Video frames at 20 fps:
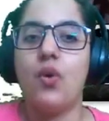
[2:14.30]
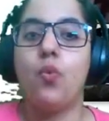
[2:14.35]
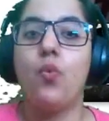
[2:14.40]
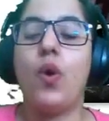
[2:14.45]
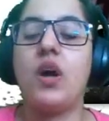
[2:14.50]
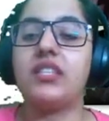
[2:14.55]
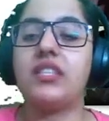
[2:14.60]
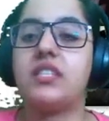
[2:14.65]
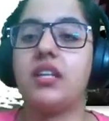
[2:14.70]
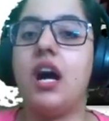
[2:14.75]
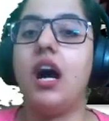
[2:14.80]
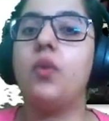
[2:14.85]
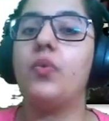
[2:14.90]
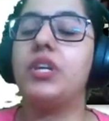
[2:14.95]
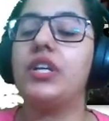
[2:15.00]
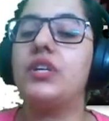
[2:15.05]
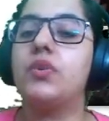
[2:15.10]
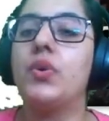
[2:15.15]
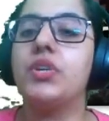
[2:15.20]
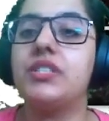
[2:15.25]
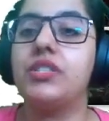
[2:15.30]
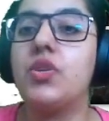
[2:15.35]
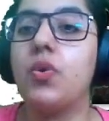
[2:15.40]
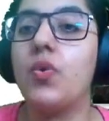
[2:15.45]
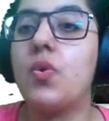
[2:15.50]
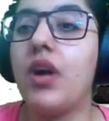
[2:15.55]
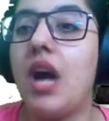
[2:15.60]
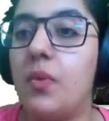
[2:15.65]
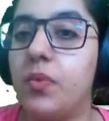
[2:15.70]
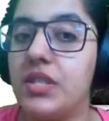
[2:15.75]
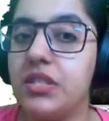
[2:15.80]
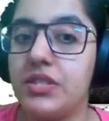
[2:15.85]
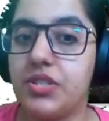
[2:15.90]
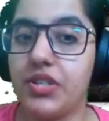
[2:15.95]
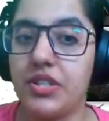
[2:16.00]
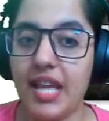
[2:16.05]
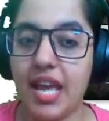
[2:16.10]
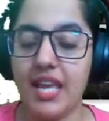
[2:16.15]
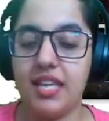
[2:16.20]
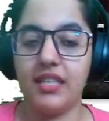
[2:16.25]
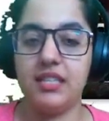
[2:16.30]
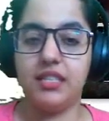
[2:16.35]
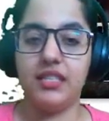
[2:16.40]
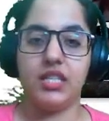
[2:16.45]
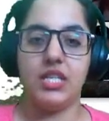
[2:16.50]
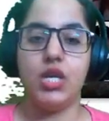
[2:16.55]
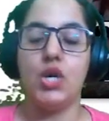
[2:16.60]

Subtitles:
What are we going to cover today?